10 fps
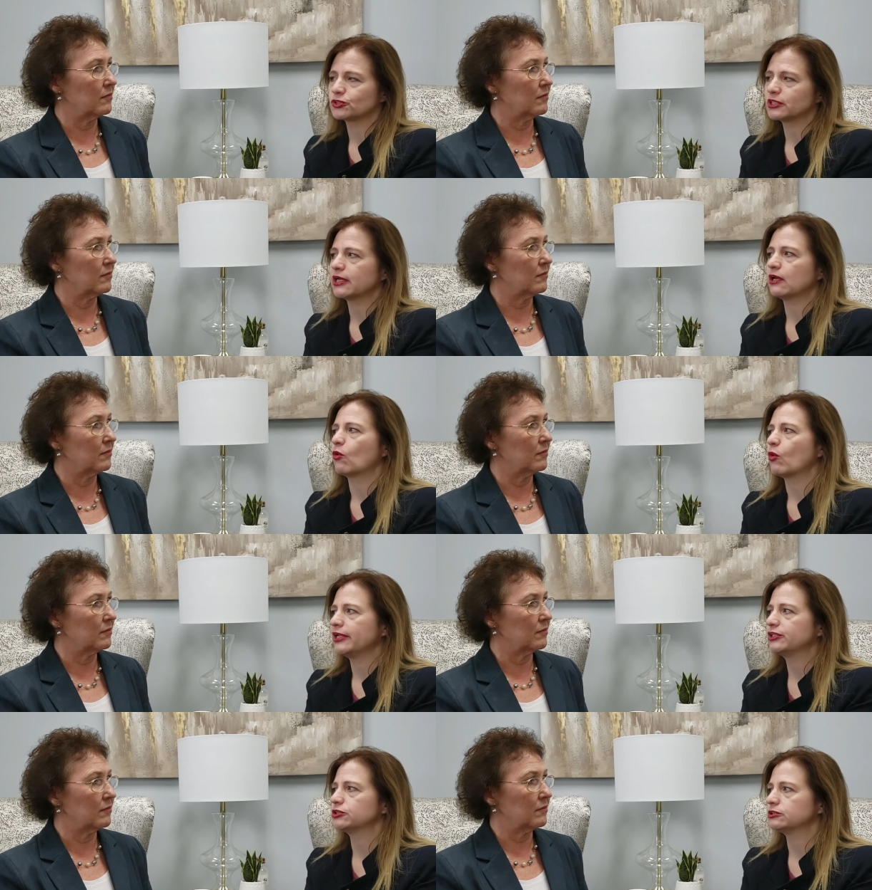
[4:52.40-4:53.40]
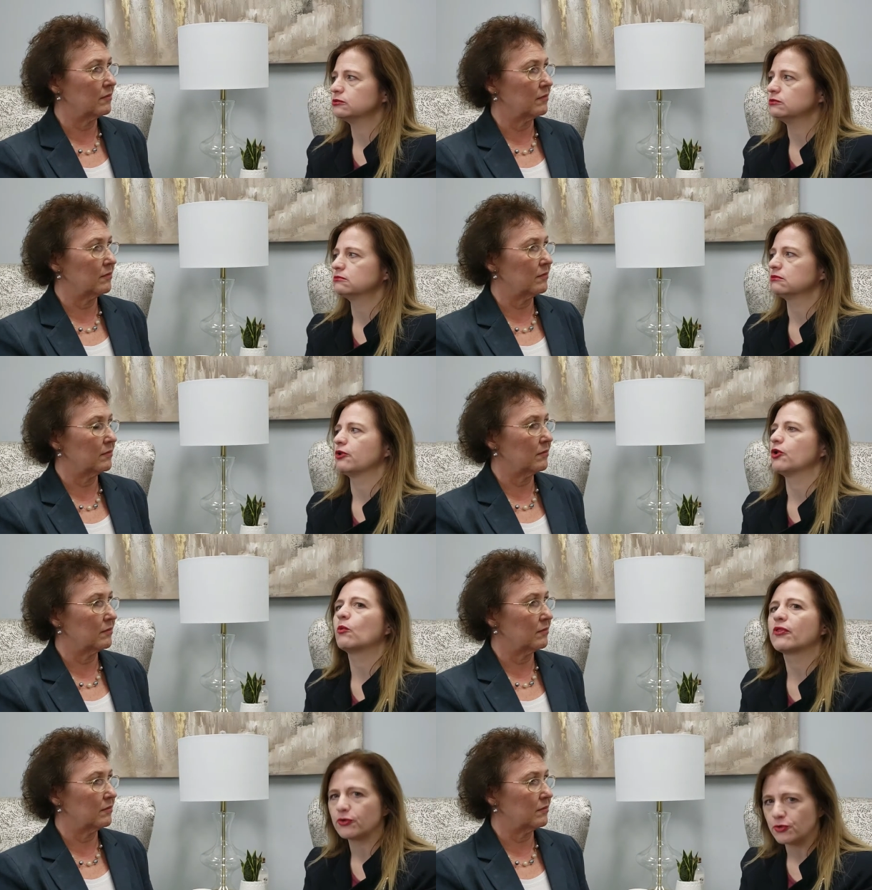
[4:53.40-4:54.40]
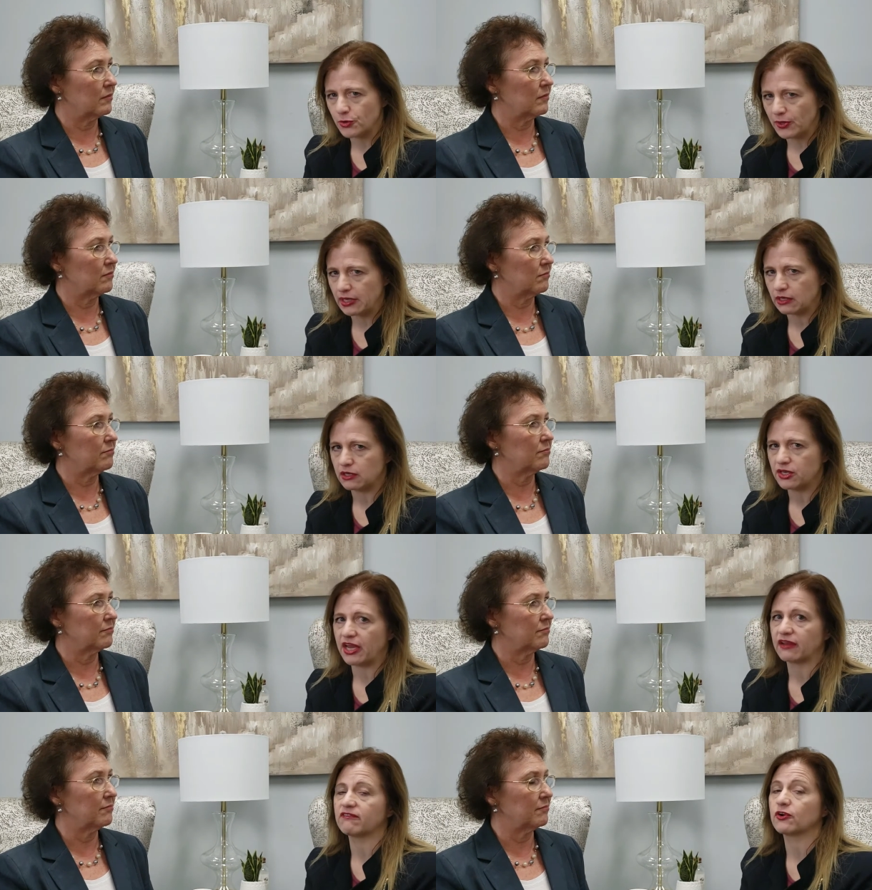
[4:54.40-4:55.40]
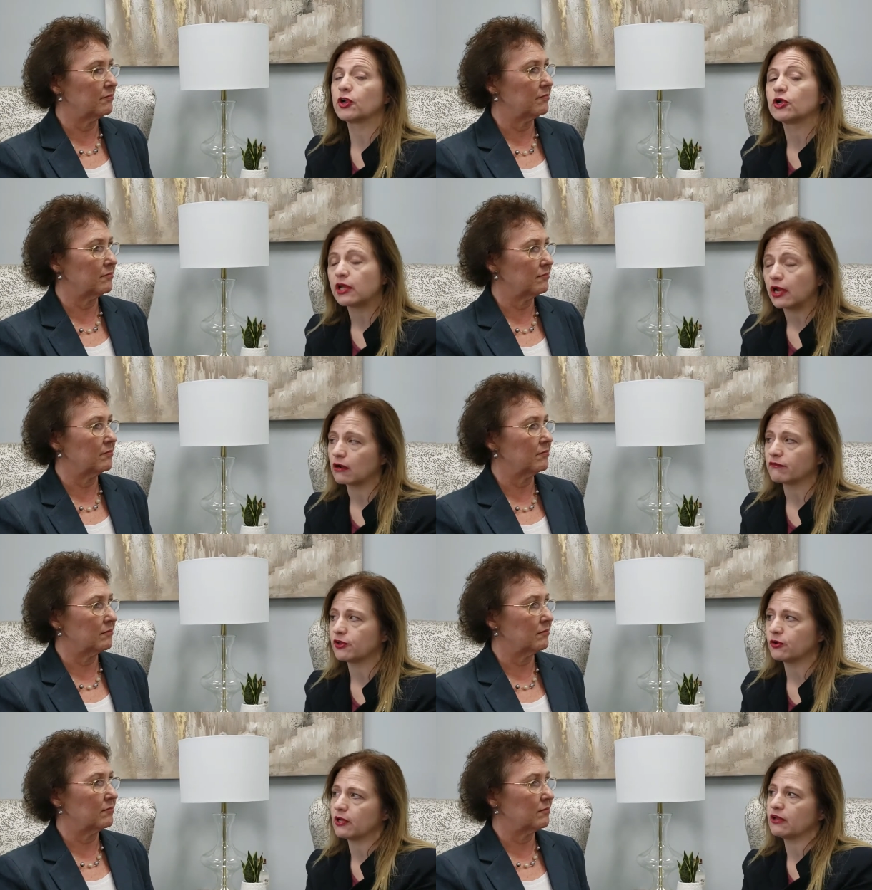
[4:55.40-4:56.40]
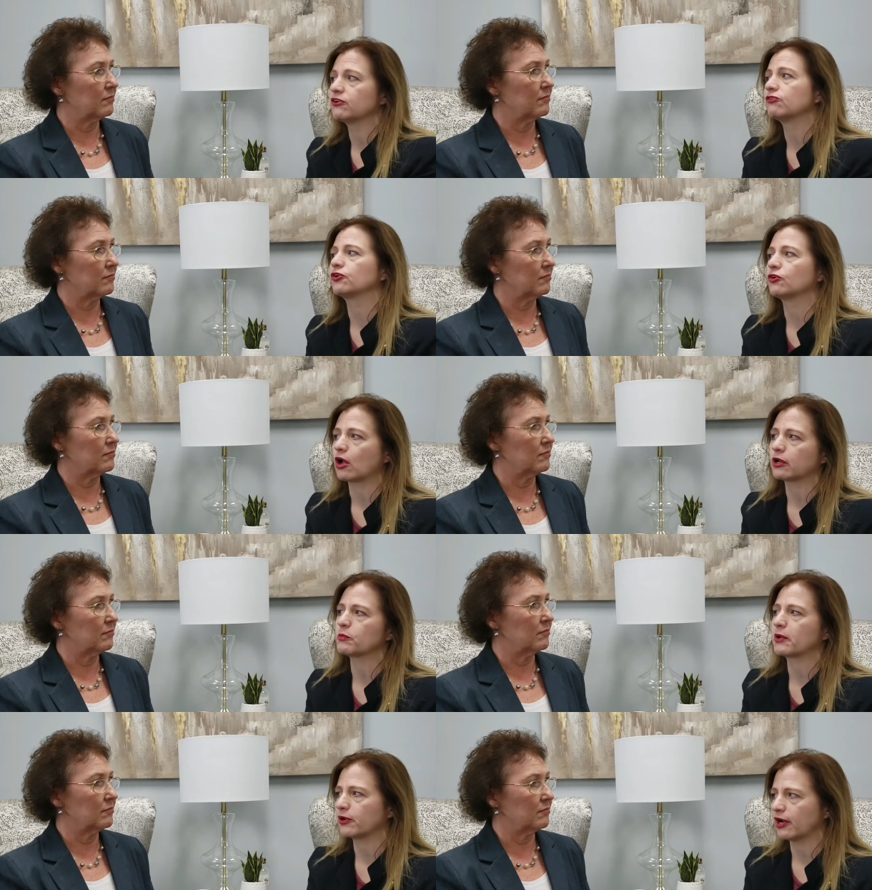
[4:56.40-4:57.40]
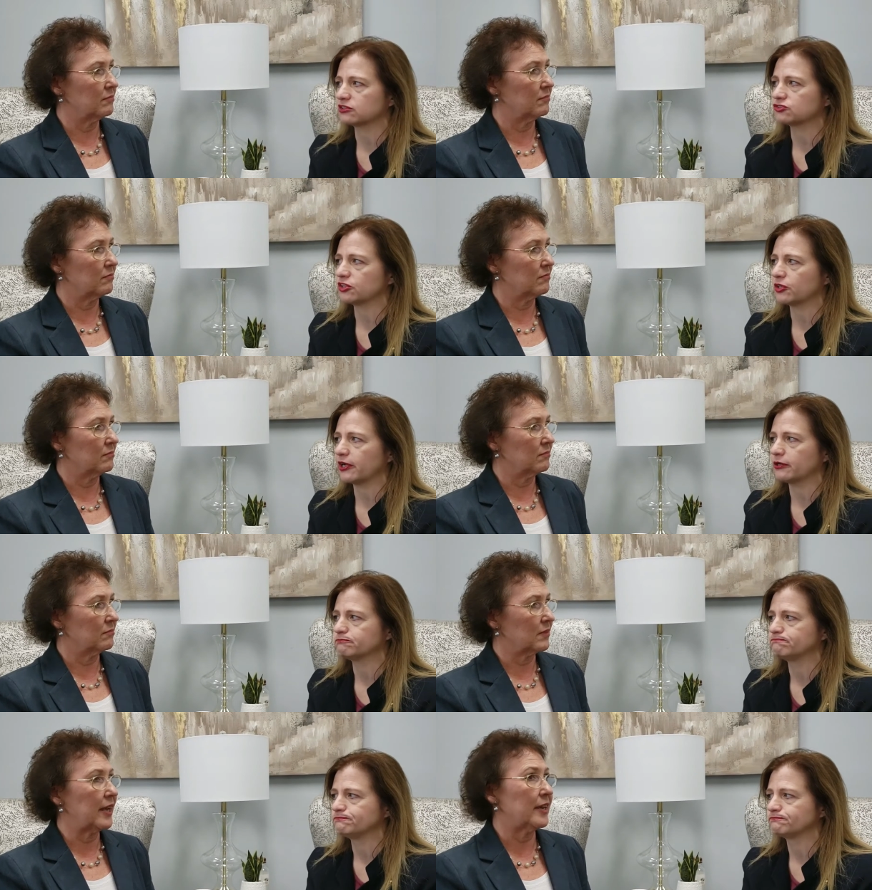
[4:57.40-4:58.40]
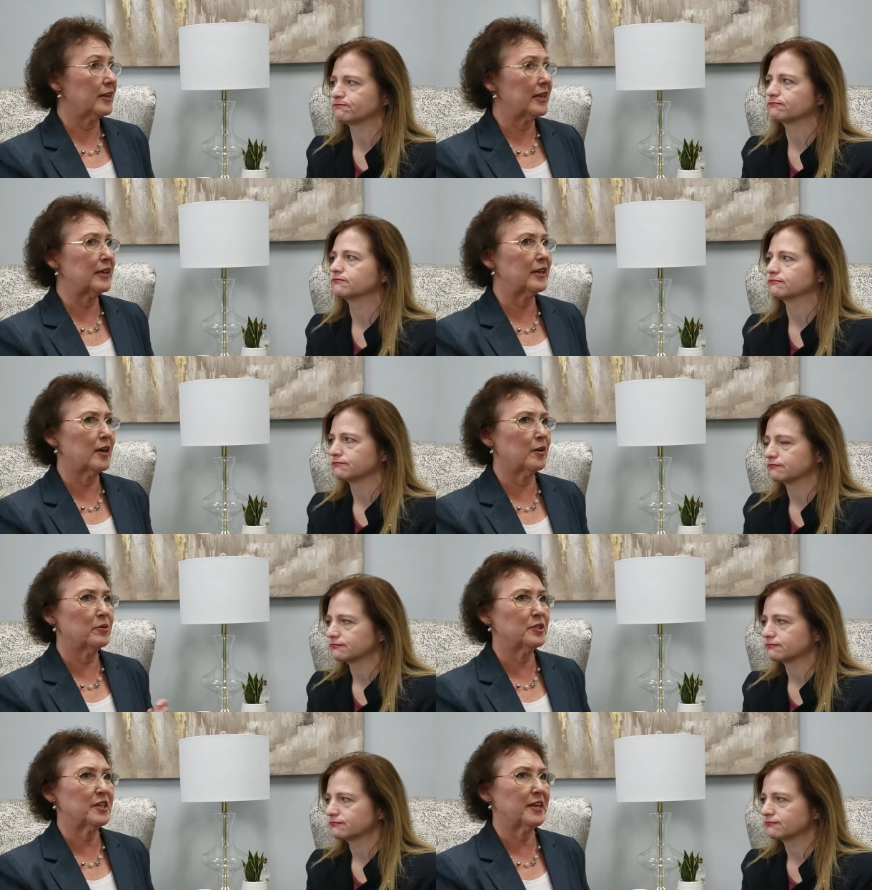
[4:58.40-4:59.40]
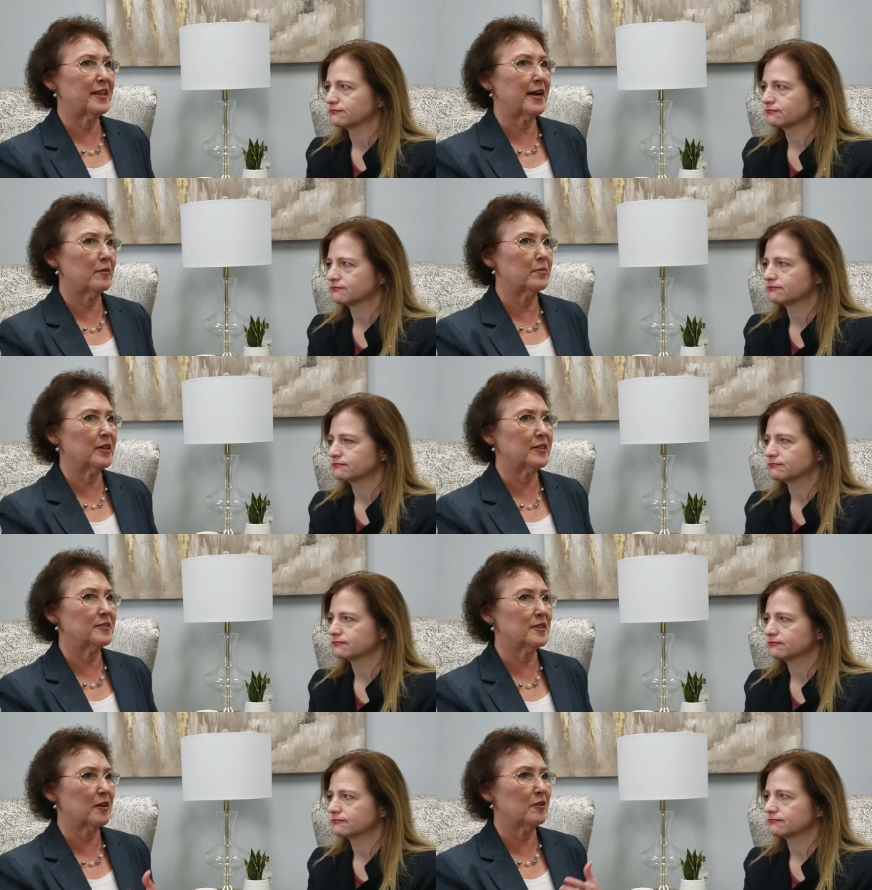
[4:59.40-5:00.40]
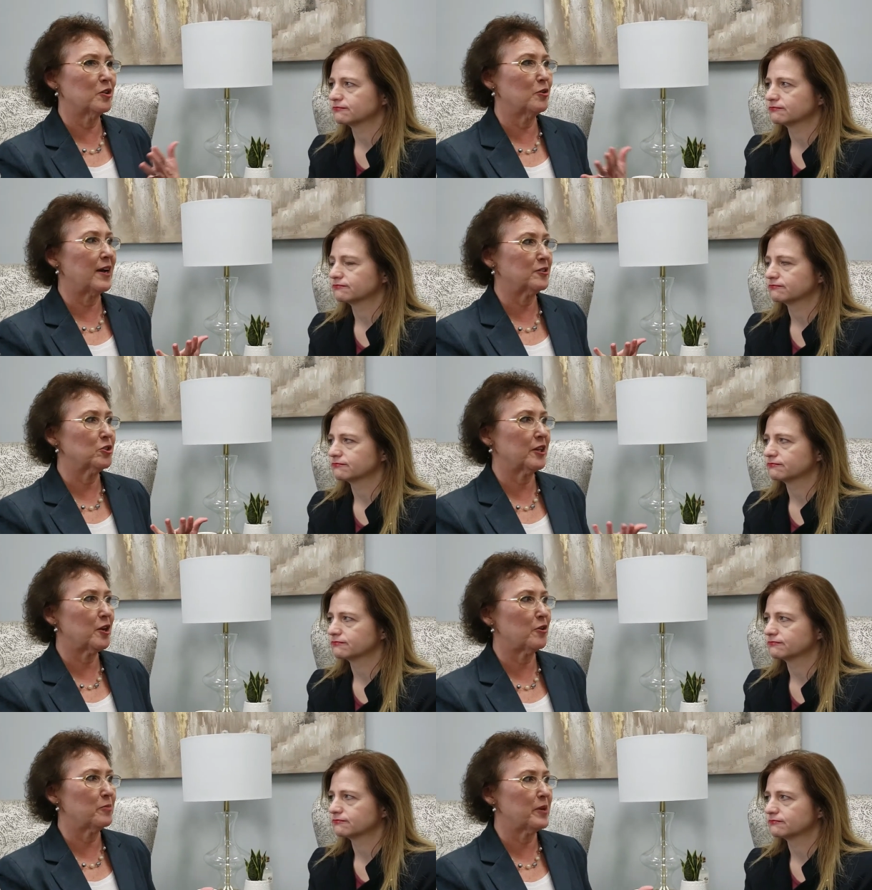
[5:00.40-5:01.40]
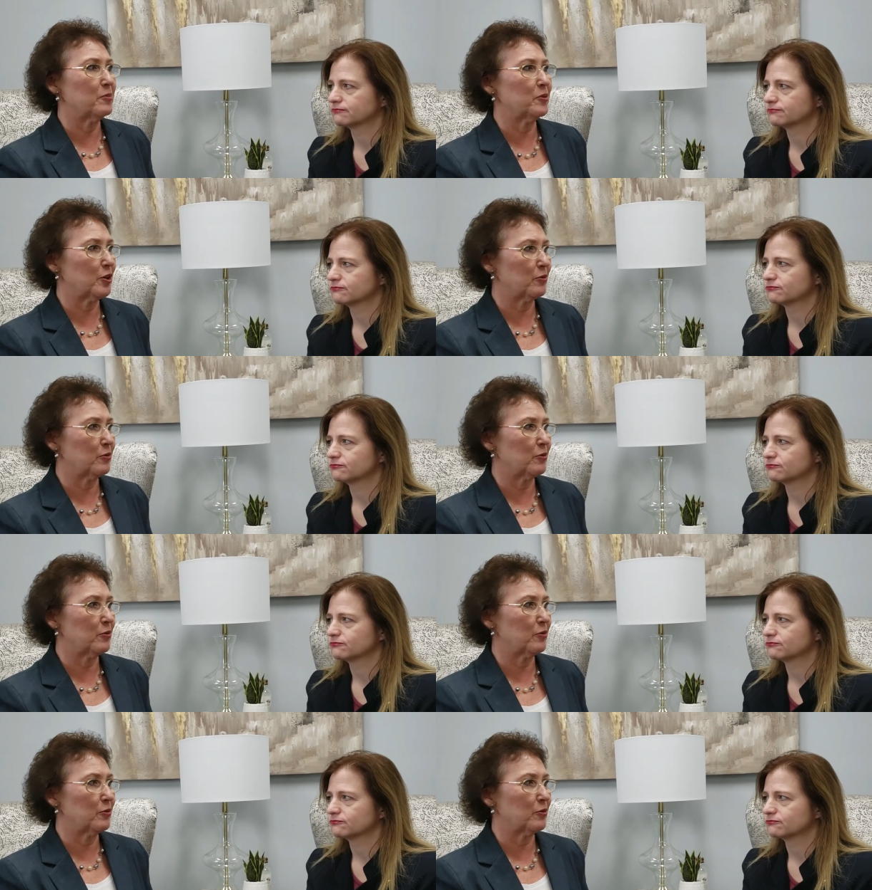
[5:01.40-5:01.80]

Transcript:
Speaker 1: really going to know what they're doing and mm take very good care of you, even if you're not in my practice area.
Speaker 2: And again, I appreciate that because uh, you actually know the people you're